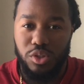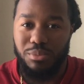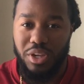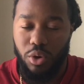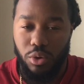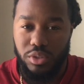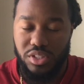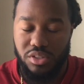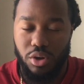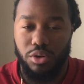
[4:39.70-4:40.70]
But
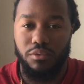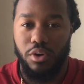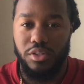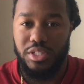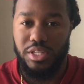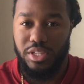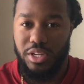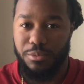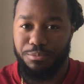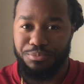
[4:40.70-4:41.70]
being
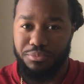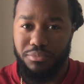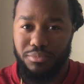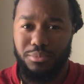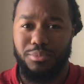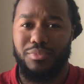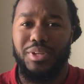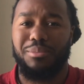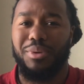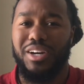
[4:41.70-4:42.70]
a
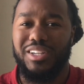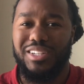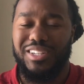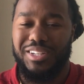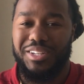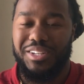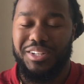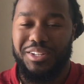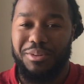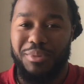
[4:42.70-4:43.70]
sophomore, starting
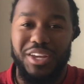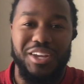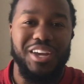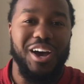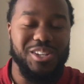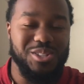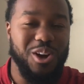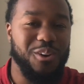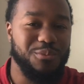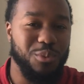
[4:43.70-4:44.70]
against one of the top
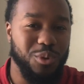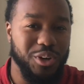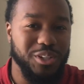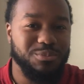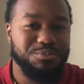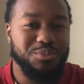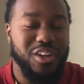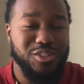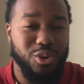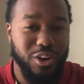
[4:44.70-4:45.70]
teams, not
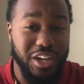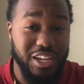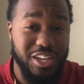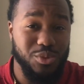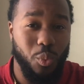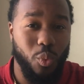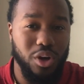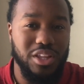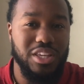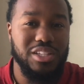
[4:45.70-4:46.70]
only in your region,
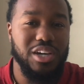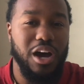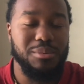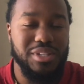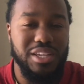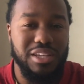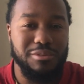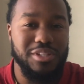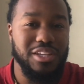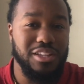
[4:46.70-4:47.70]
but in the state as
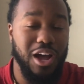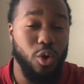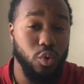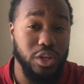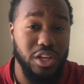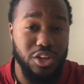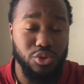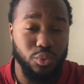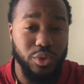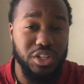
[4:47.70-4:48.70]
well,
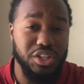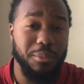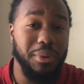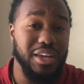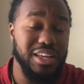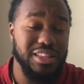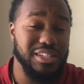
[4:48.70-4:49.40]
it's a huge deal.